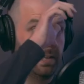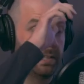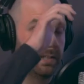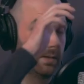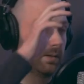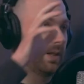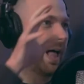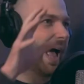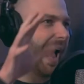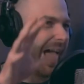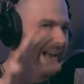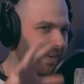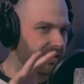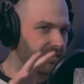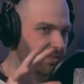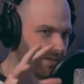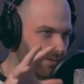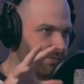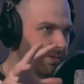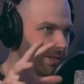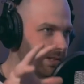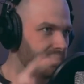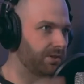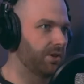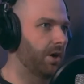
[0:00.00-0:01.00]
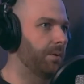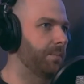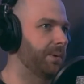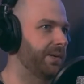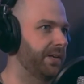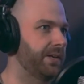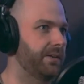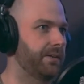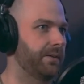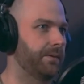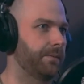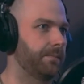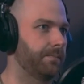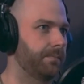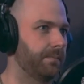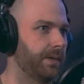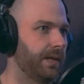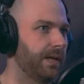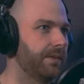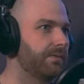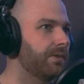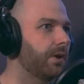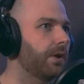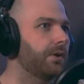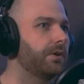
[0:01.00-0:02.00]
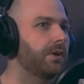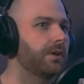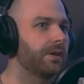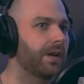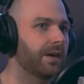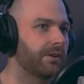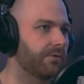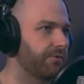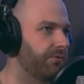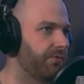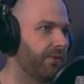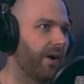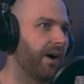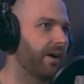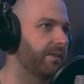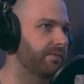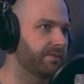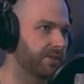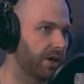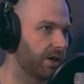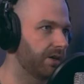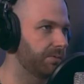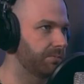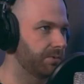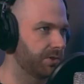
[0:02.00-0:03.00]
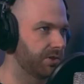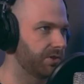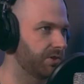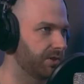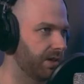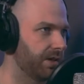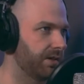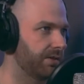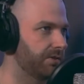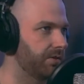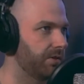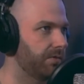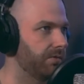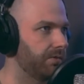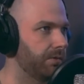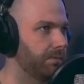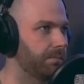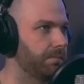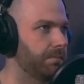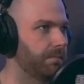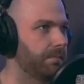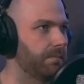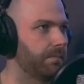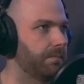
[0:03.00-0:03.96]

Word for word: gave and a while ago actively dominate you, even though you're yeah. like five times the size of them.